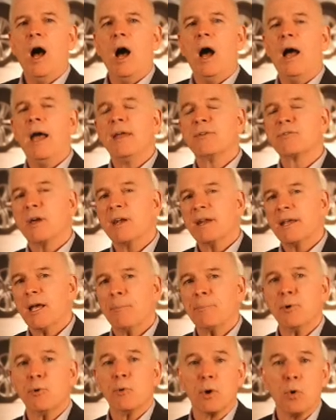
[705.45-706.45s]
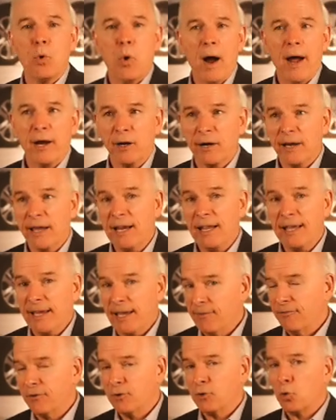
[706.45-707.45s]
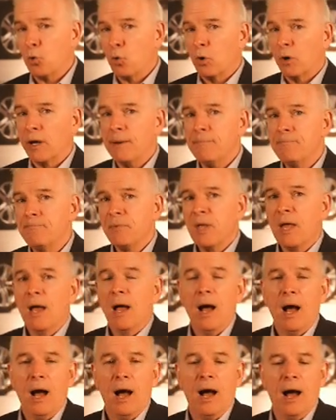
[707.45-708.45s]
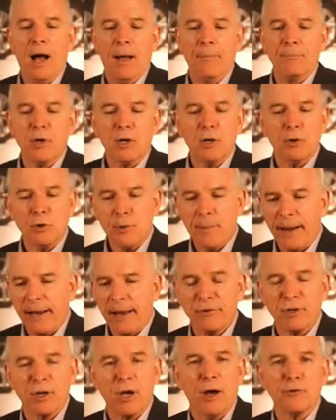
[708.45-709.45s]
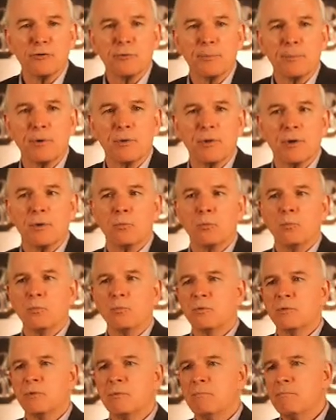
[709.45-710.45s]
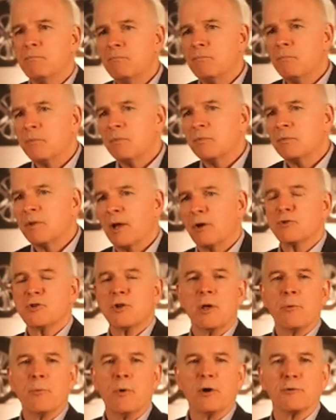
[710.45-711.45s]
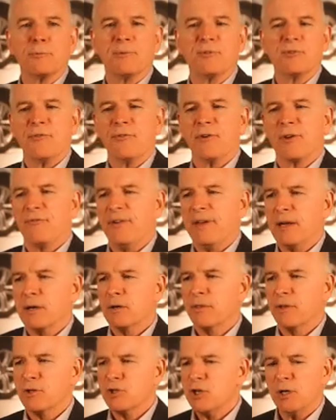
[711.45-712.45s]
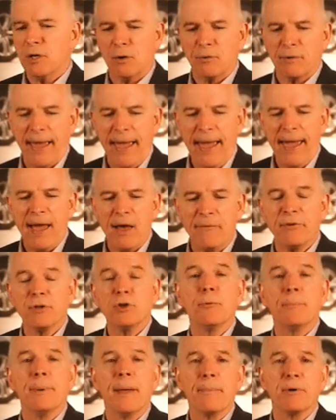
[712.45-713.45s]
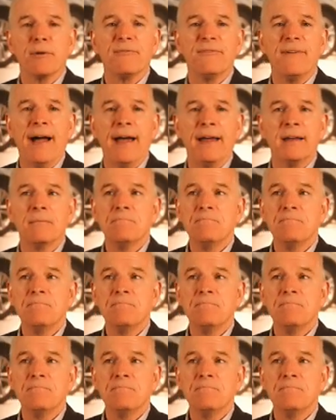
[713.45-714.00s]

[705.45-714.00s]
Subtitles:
It's going to help you acquire any inventory. You might have a customer that tells you they want a specific vehicle that you don't have, and you'll be able to find